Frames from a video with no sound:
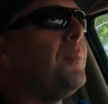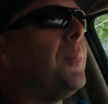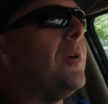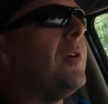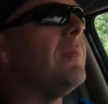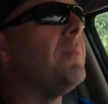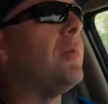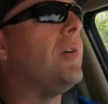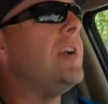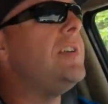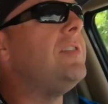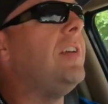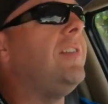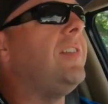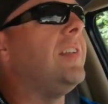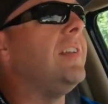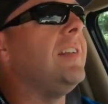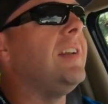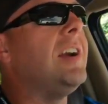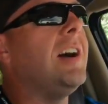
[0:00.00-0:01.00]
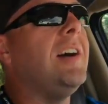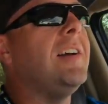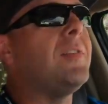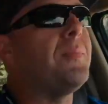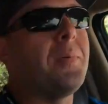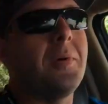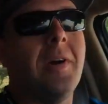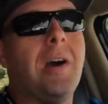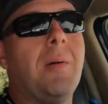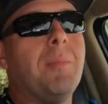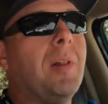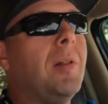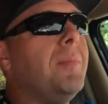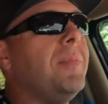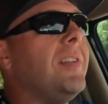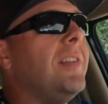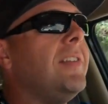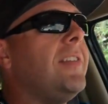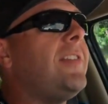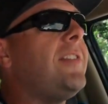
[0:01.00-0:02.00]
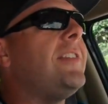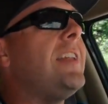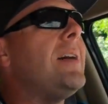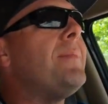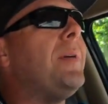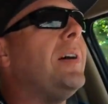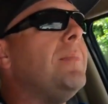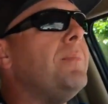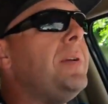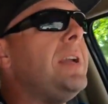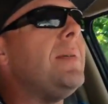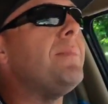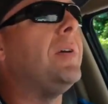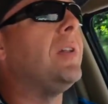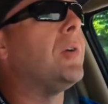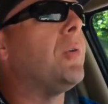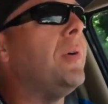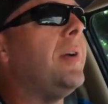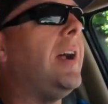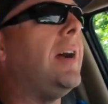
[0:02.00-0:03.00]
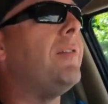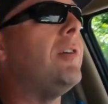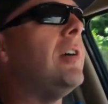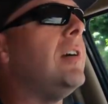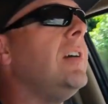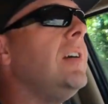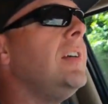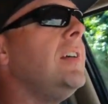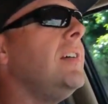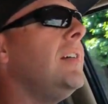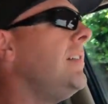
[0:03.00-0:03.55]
burn bridges and cause problems and step on people or whatever,